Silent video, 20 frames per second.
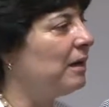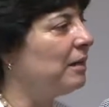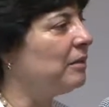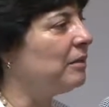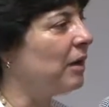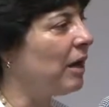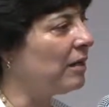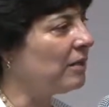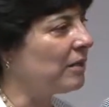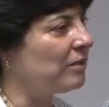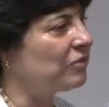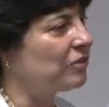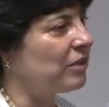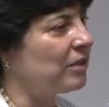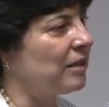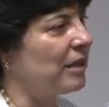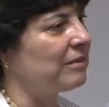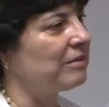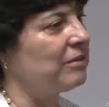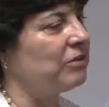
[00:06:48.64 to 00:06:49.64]
in
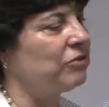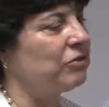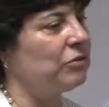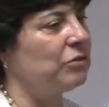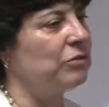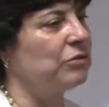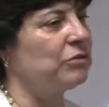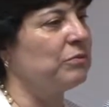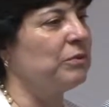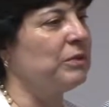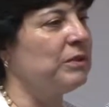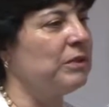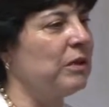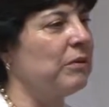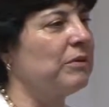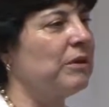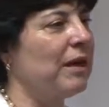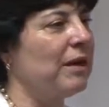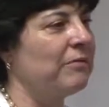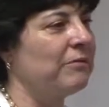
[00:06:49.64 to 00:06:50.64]
non-Ashkenazi Jews we
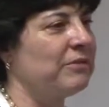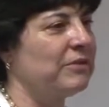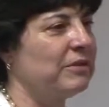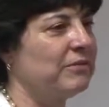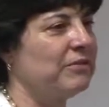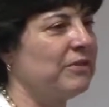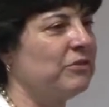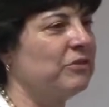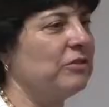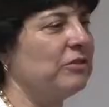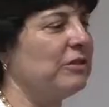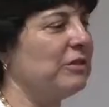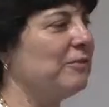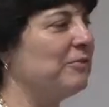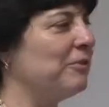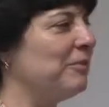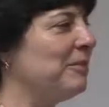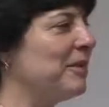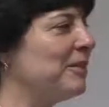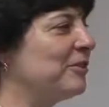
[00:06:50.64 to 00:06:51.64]
don't have sufficient
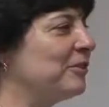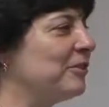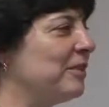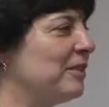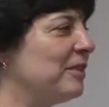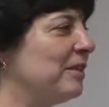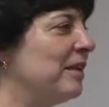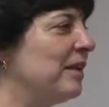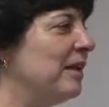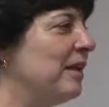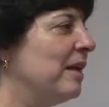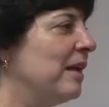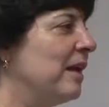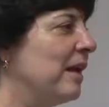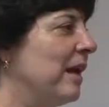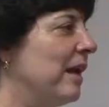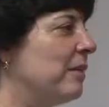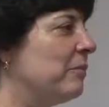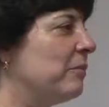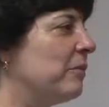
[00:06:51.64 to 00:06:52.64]
information,
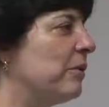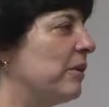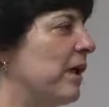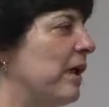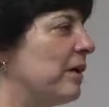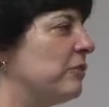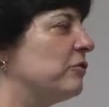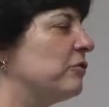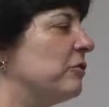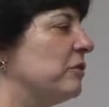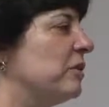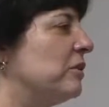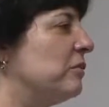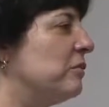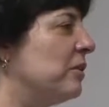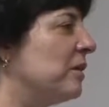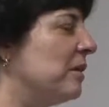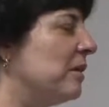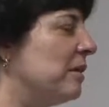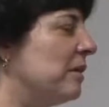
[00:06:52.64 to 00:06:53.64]
and we're actually
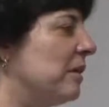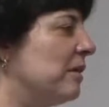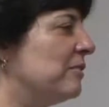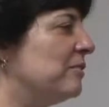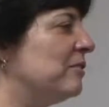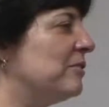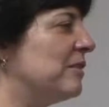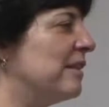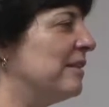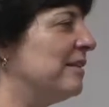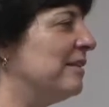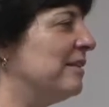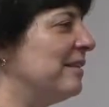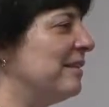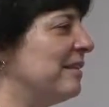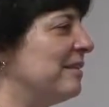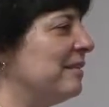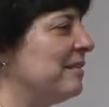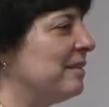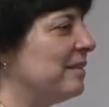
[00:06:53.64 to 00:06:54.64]
doing a large
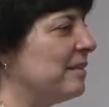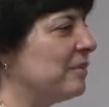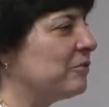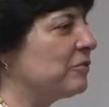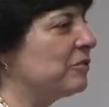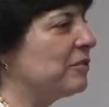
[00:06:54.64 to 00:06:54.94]
study in